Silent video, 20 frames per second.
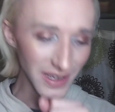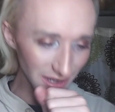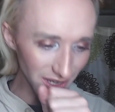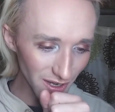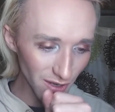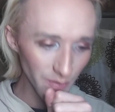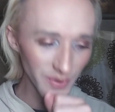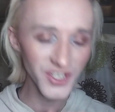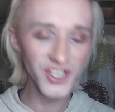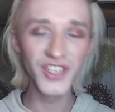
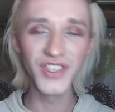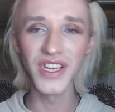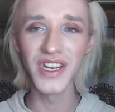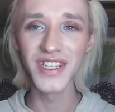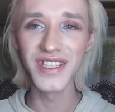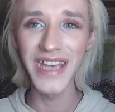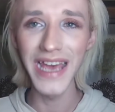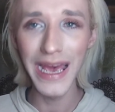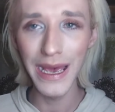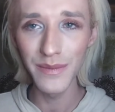And she said
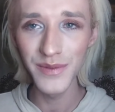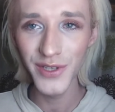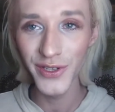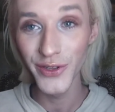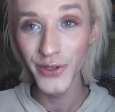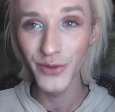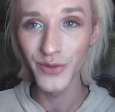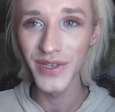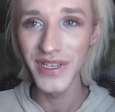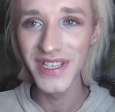it's
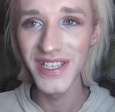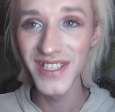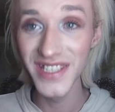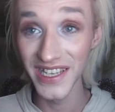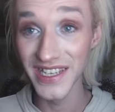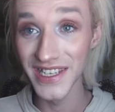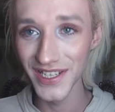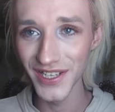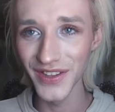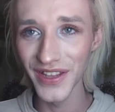absolutely
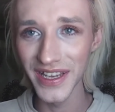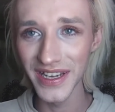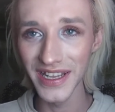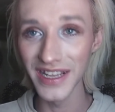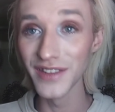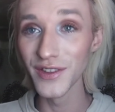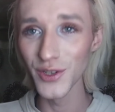scintillating.